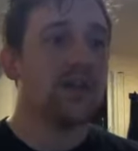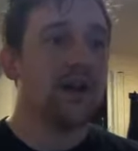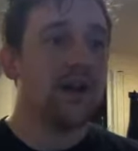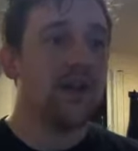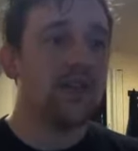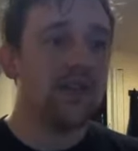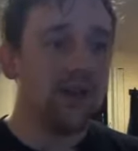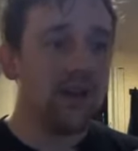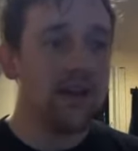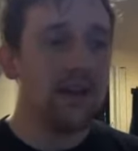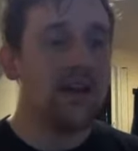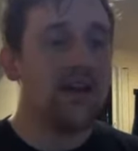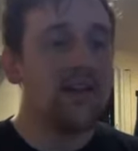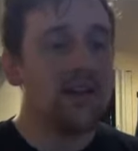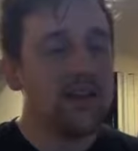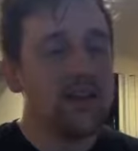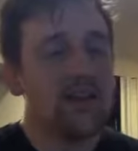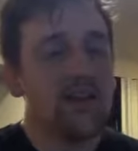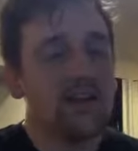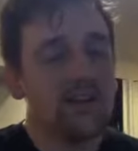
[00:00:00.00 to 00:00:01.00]
I think I
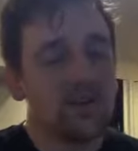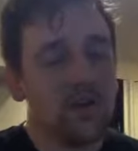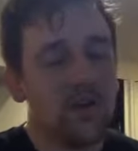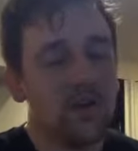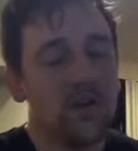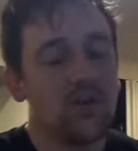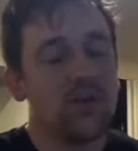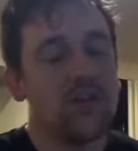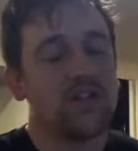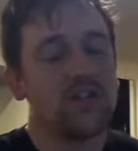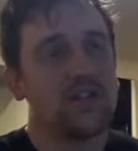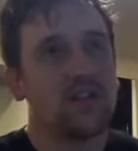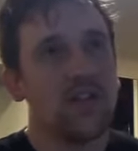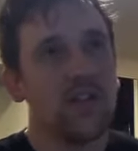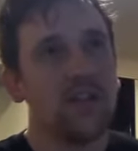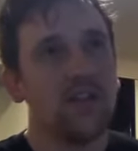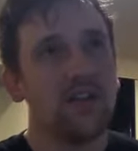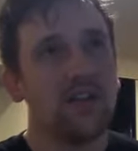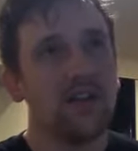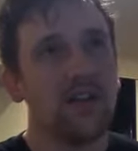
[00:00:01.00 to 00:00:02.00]
think it's hard to say
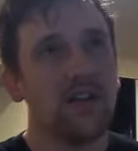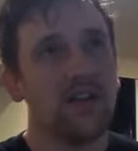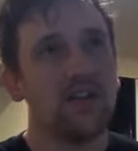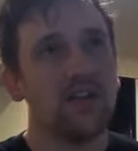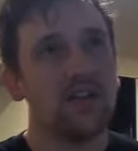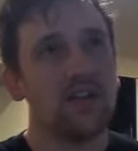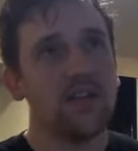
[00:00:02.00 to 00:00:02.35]
that God